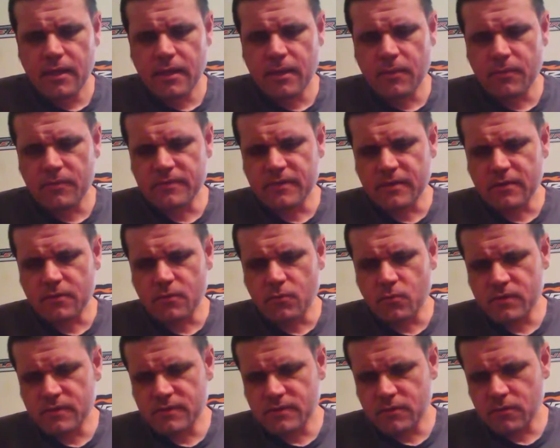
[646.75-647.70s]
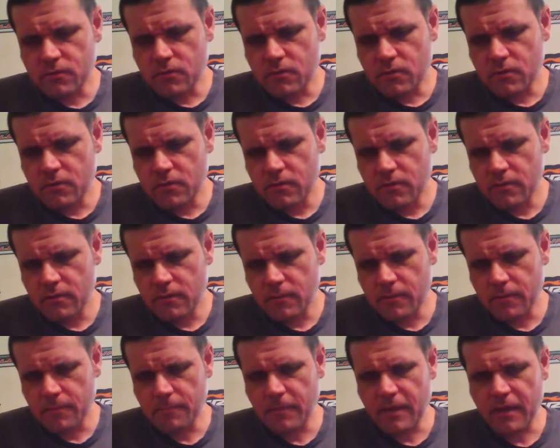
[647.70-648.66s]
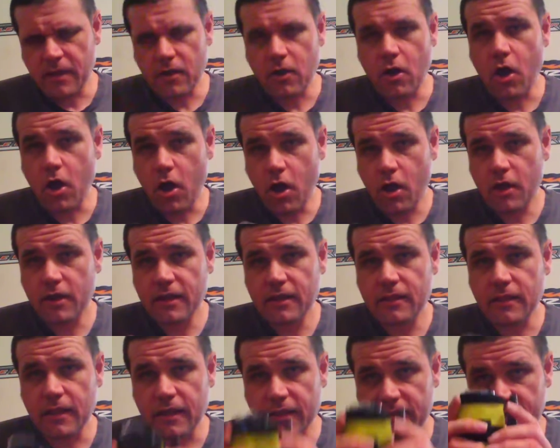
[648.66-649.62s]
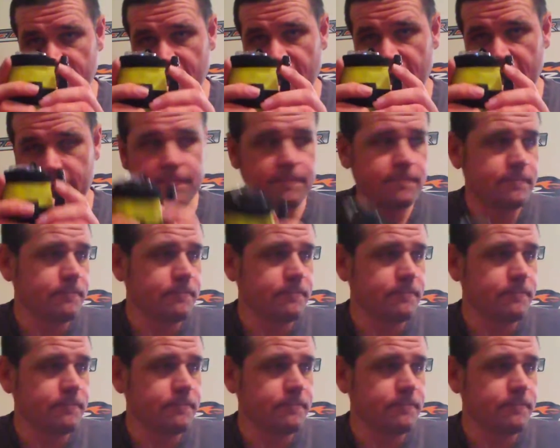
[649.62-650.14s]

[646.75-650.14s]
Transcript: We stick the whistle back on it like that.